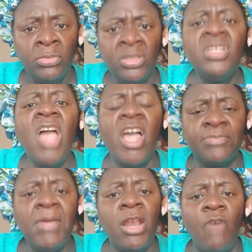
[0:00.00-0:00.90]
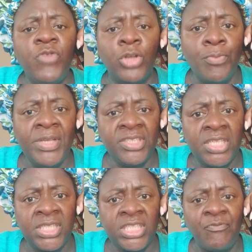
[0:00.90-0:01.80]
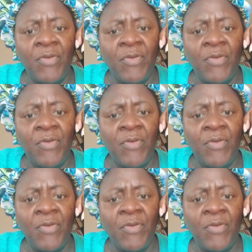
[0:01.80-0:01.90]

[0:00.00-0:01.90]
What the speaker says: Yes, me love you too, me sister,